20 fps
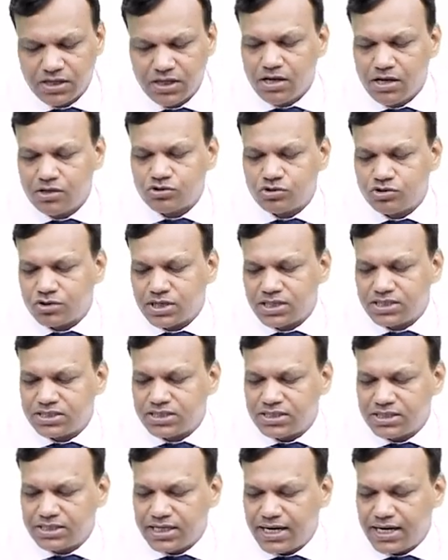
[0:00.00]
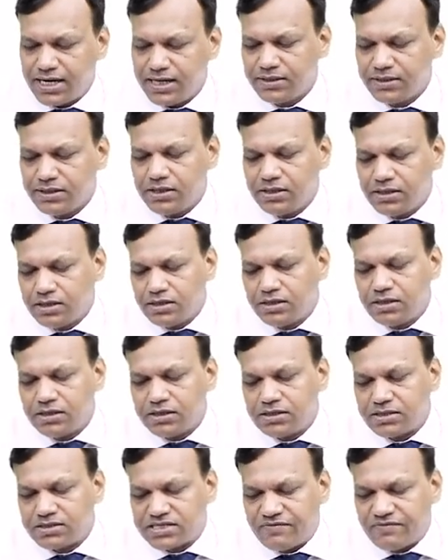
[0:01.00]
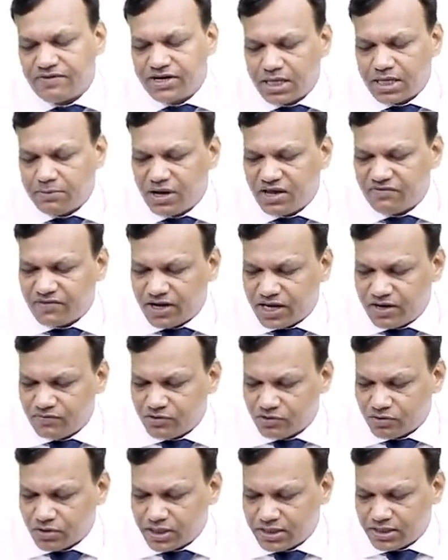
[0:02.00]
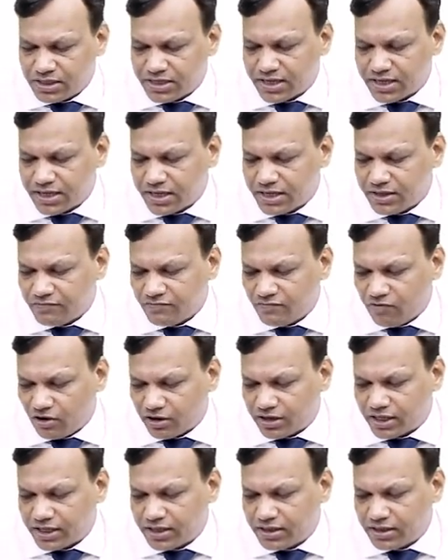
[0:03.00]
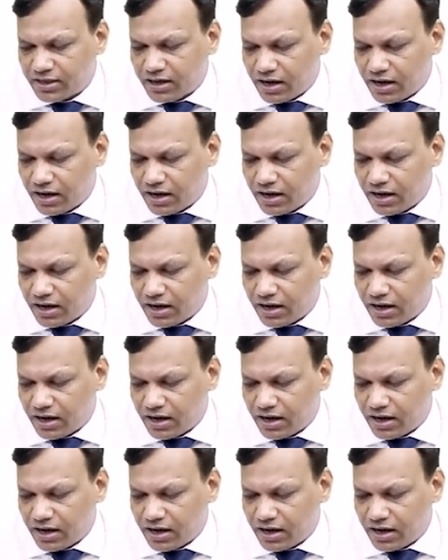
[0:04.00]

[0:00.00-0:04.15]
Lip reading: So you can see that 70 by 5, you can nearly 14